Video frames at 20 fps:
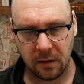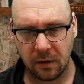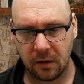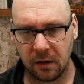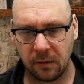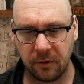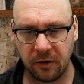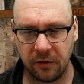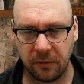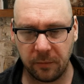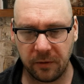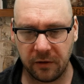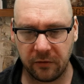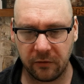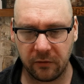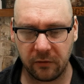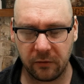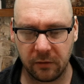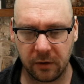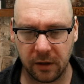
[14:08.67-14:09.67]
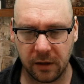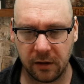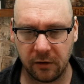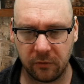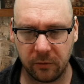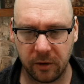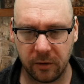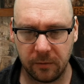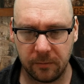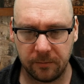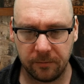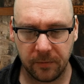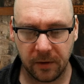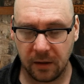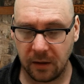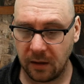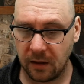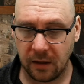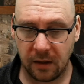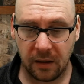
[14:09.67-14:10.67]
The mouthpiece is okay as well.
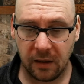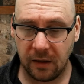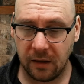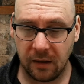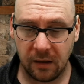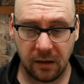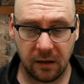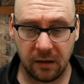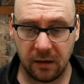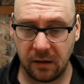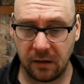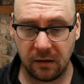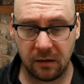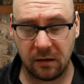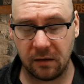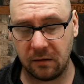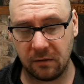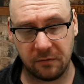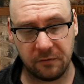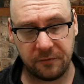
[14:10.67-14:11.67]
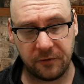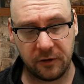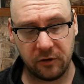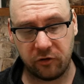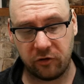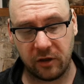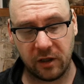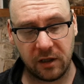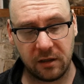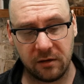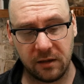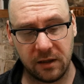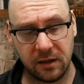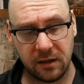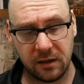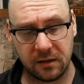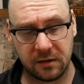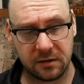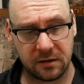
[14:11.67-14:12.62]
And functionality,